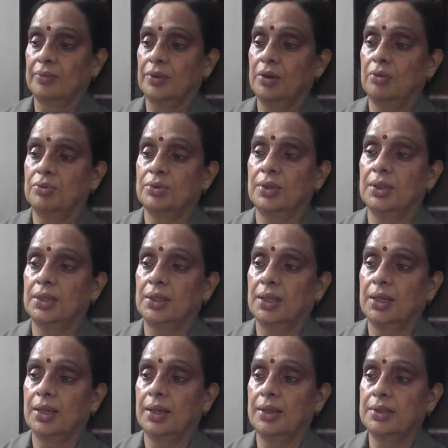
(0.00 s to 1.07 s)
You have to learn the
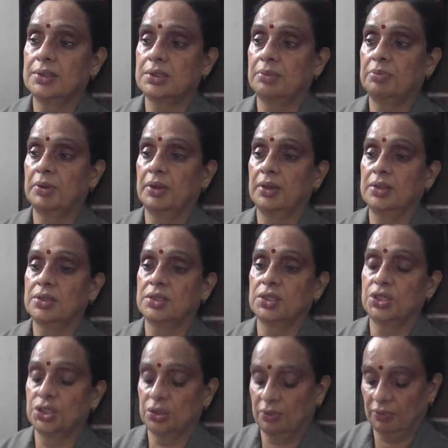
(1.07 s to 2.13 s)
correct
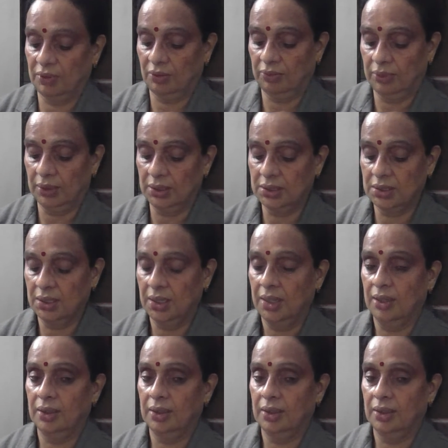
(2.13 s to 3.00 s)
pronunciation of the words.